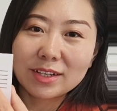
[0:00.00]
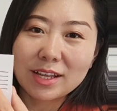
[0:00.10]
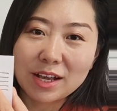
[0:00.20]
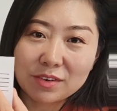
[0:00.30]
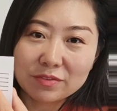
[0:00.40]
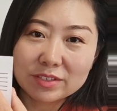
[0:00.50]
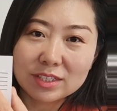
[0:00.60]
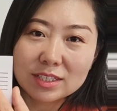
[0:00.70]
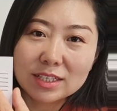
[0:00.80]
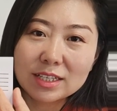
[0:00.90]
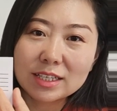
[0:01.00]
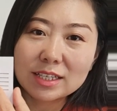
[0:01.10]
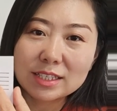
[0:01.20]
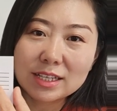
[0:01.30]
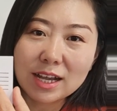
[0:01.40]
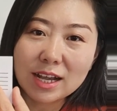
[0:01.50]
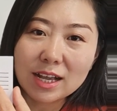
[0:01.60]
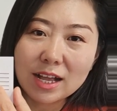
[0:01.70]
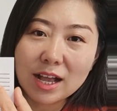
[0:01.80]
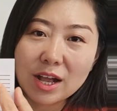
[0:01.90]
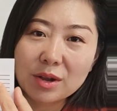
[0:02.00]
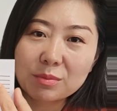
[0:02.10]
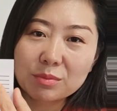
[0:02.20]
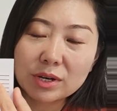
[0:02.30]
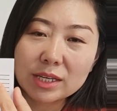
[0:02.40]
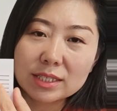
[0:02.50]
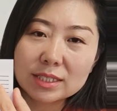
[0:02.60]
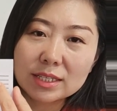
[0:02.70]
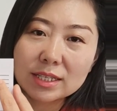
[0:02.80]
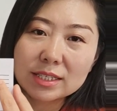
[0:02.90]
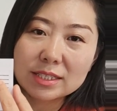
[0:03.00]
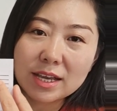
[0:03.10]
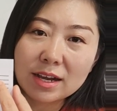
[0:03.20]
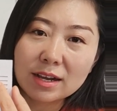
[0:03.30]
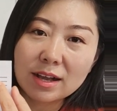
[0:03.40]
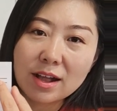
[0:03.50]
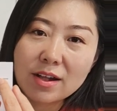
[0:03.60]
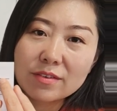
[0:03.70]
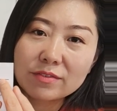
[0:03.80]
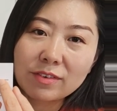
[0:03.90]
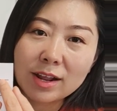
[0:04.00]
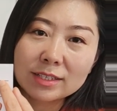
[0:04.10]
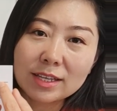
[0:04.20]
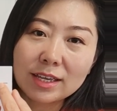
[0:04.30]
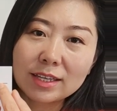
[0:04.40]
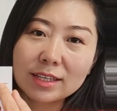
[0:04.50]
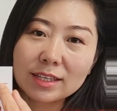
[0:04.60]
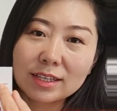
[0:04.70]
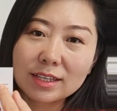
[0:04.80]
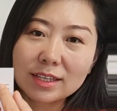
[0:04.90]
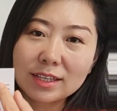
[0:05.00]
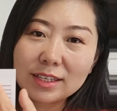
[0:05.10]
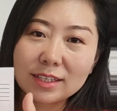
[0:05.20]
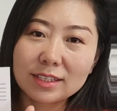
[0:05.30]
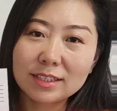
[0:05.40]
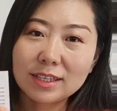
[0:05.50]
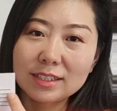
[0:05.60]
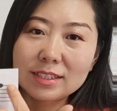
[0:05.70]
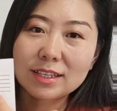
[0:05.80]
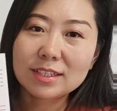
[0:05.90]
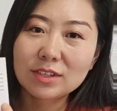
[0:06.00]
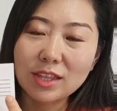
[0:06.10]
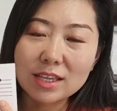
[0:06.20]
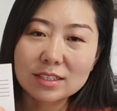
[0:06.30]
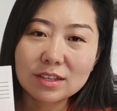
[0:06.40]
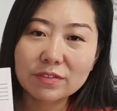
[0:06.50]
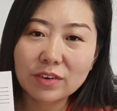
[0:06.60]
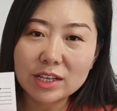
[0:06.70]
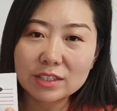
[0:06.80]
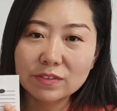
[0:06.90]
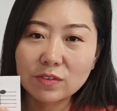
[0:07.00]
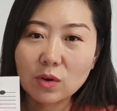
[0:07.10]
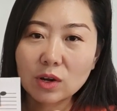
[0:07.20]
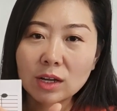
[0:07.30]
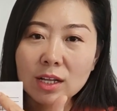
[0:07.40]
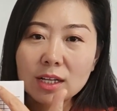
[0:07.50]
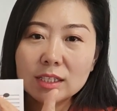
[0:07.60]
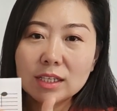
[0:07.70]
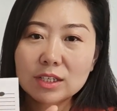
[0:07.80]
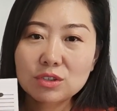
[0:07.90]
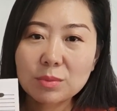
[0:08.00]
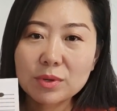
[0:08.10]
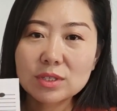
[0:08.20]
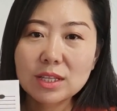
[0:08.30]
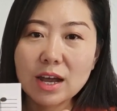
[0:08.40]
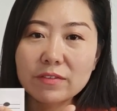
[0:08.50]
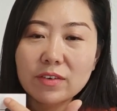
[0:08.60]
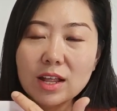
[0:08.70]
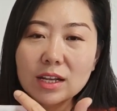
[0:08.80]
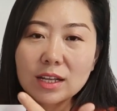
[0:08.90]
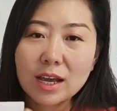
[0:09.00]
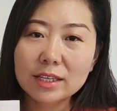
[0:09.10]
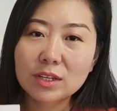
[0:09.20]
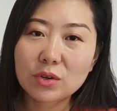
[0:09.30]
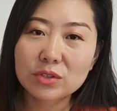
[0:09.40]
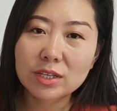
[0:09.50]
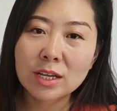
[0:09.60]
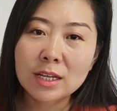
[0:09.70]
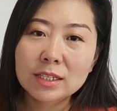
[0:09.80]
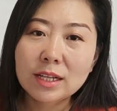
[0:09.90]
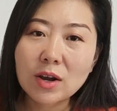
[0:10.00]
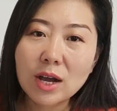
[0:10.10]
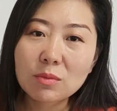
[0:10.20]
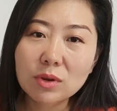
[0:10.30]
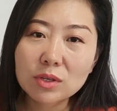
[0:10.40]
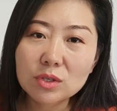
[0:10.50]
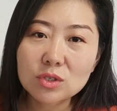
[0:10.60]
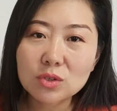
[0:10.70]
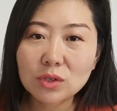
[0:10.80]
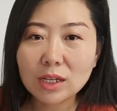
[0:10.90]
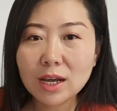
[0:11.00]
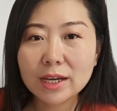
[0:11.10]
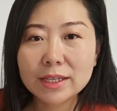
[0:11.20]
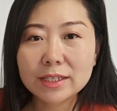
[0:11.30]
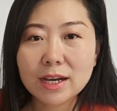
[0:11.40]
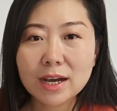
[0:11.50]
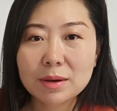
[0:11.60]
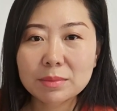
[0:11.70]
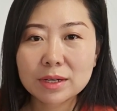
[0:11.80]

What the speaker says: Elves, guitar, breaks down Friday. Yes, so that's the phrase for the triple staff line notes. Now I want you to line it up